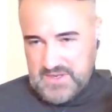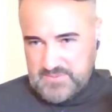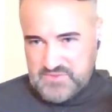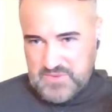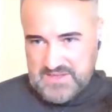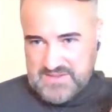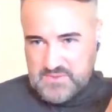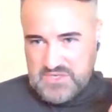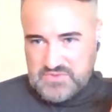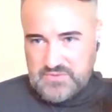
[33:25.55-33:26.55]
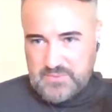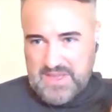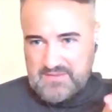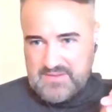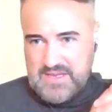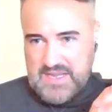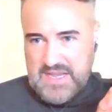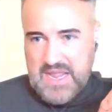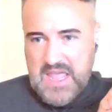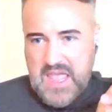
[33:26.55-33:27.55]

I'm just reading this question from Kathy again.